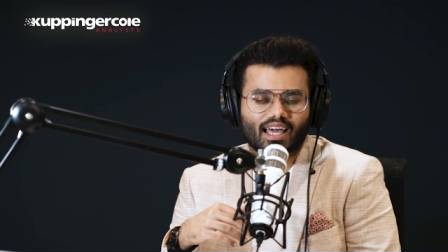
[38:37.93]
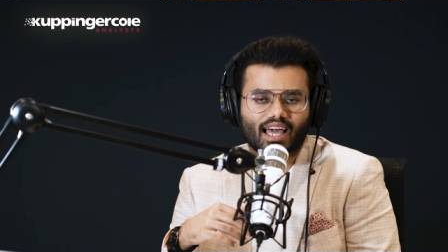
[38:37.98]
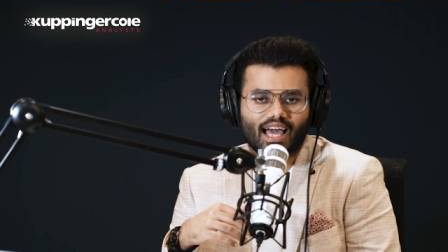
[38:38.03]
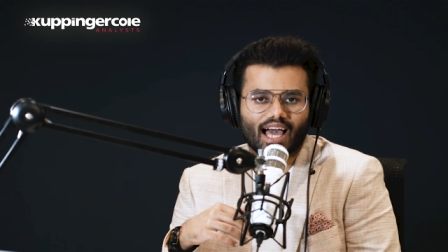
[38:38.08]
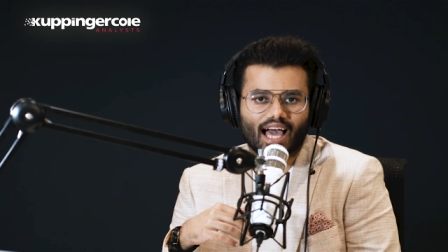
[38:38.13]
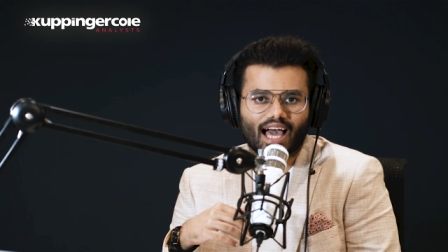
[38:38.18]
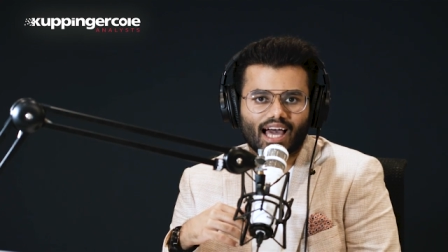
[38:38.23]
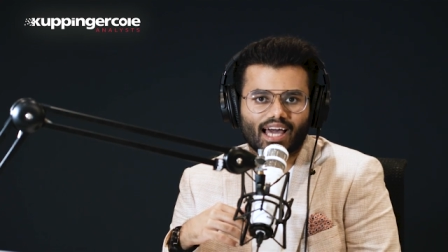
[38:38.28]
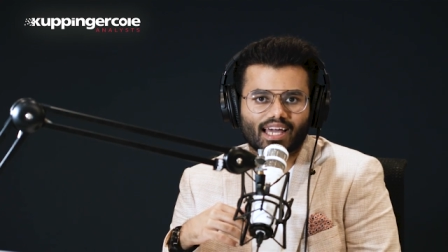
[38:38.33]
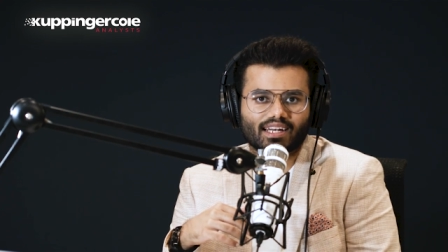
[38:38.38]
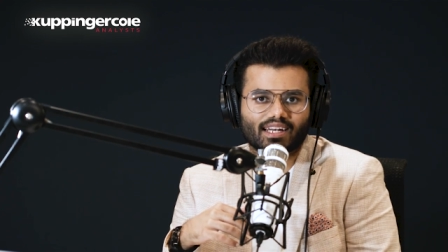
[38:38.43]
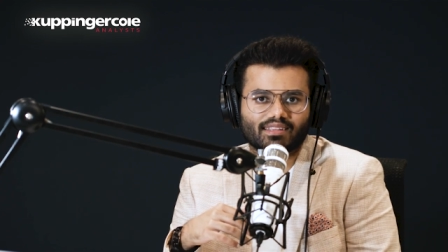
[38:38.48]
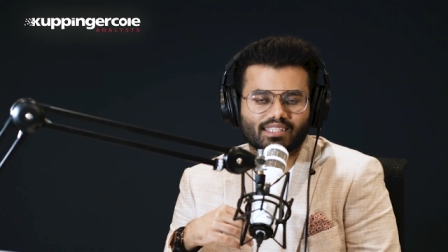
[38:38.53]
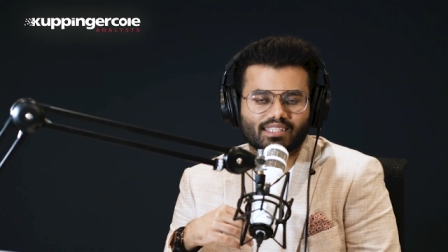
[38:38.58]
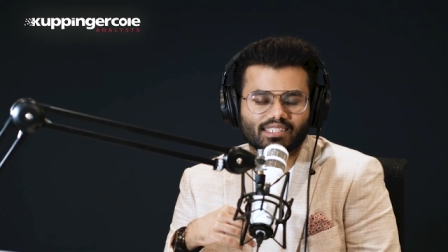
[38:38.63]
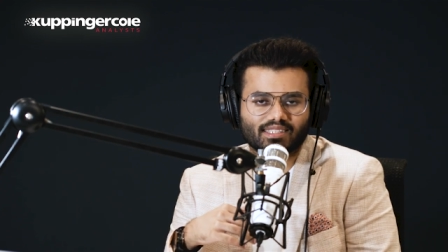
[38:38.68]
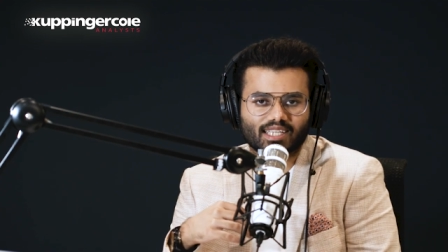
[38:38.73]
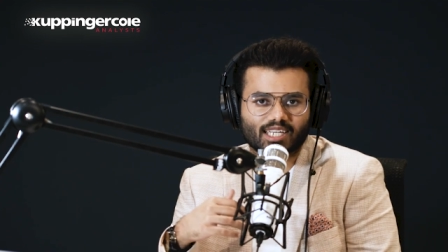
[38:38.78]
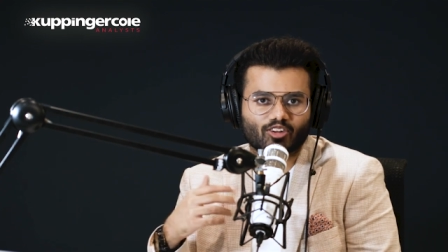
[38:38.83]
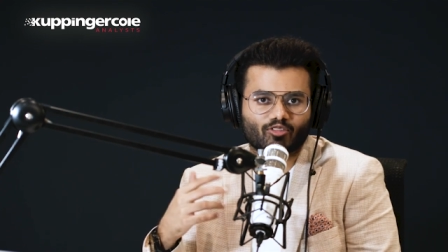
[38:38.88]
and the
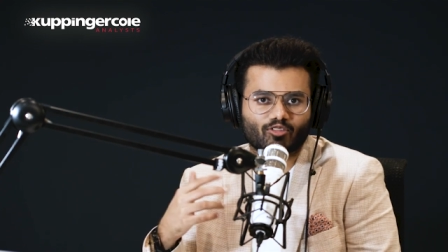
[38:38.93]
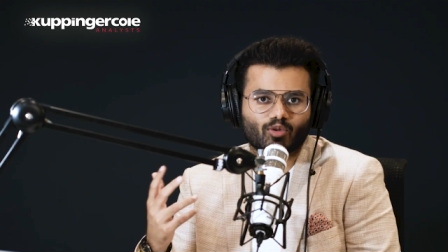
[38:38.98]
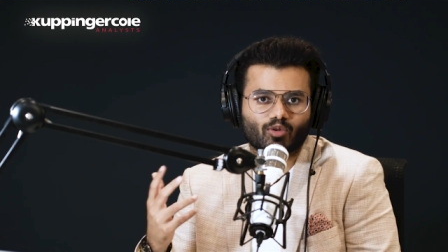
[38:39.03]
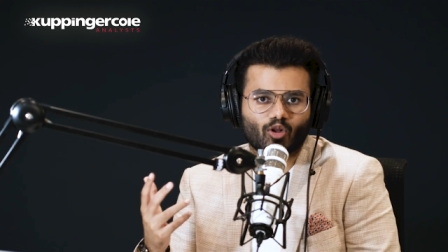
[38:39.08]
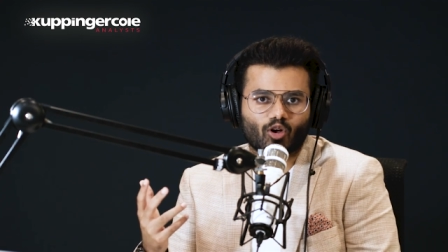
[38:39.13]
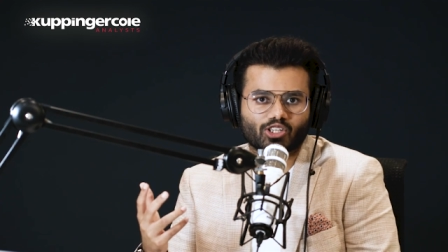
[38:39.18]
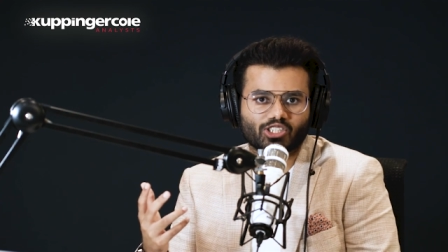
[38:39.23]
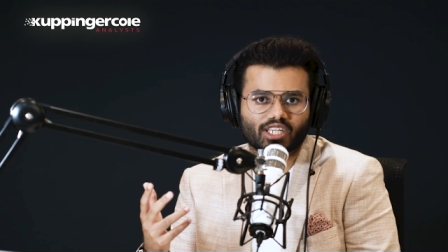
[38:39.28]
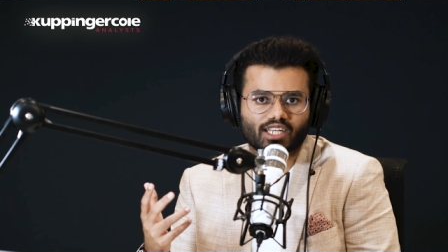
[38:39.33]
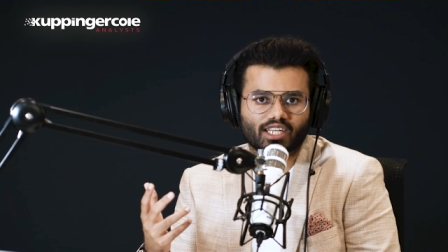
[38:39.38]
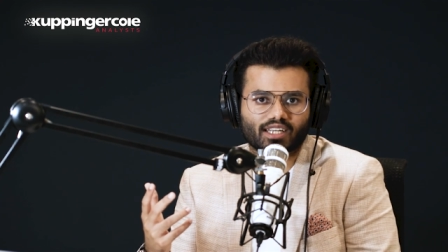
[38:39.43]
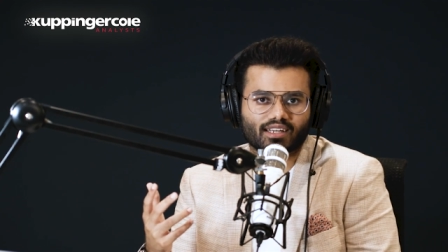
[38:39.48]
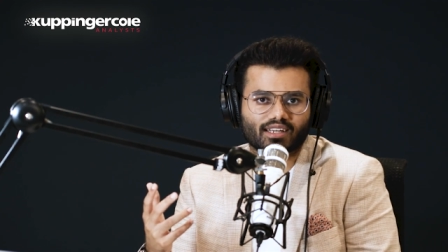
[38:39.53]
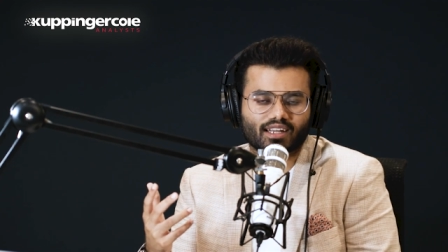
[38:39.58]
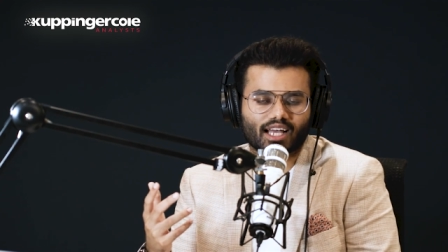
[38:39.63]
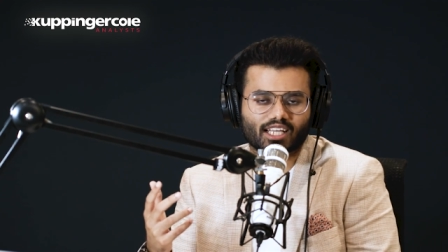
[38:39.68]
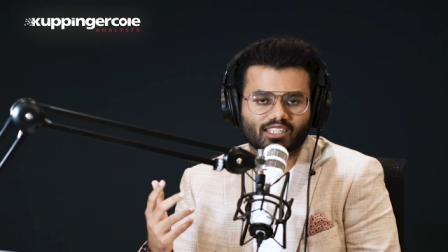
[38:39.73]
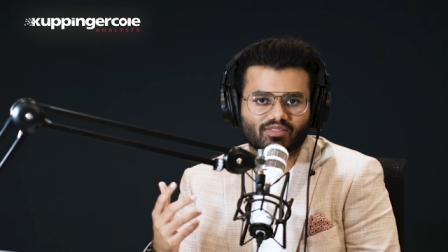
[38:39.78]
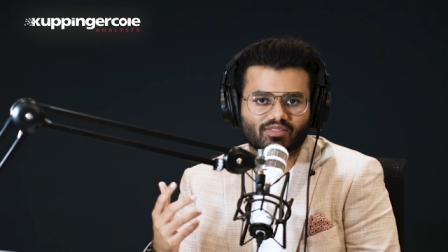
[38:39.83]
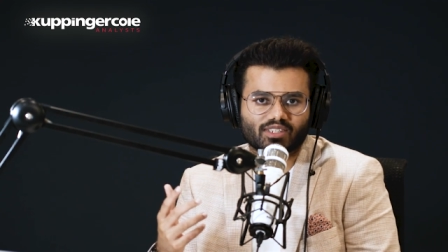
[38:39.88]
state of blockchain
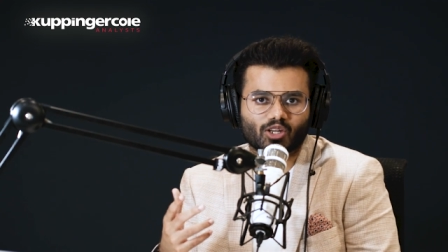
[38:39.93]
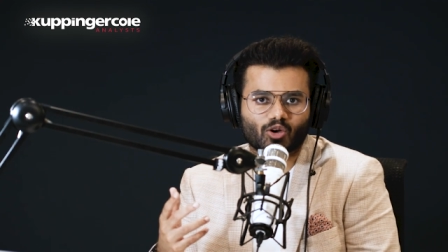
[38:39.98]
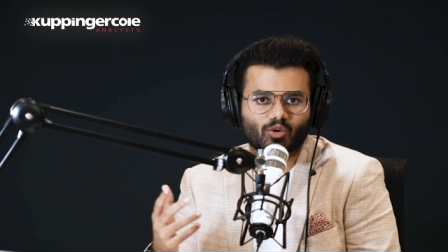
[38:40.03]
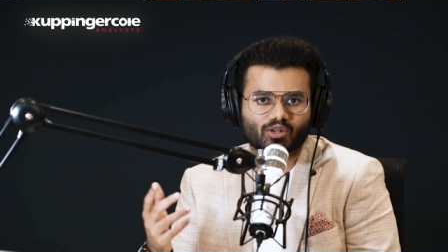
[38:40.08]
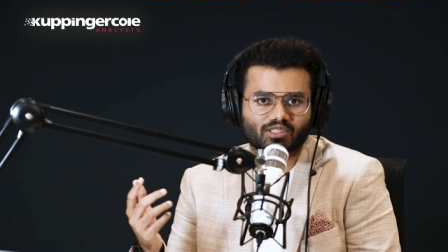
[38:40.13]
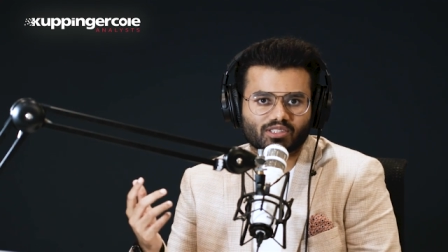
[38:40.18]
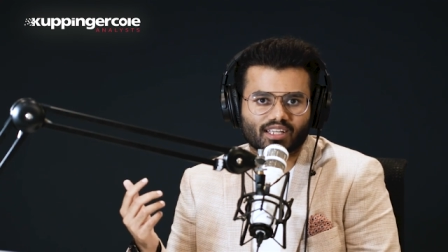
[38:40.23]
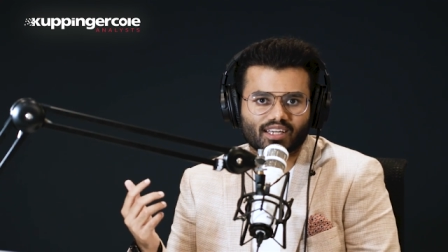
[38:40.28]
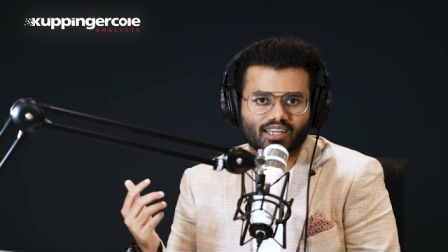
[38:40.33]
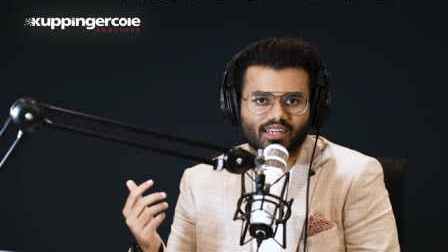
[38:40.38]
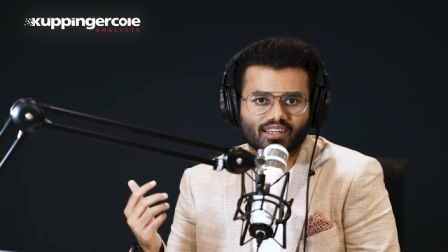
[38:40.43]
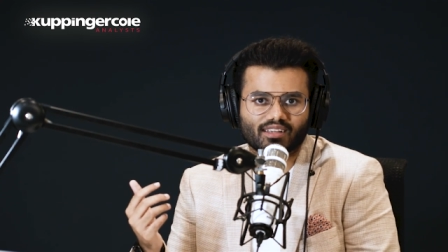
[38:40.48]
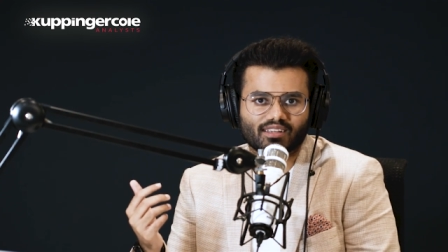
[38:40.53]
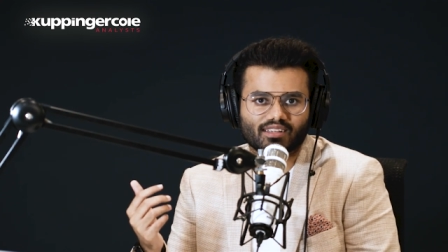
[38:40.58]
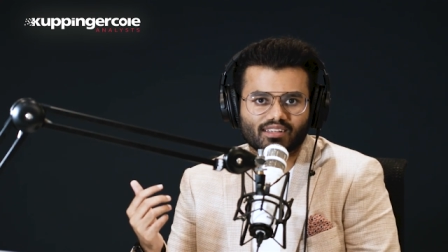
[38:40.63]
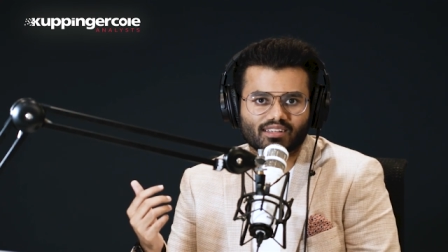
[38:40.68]
as we know it today?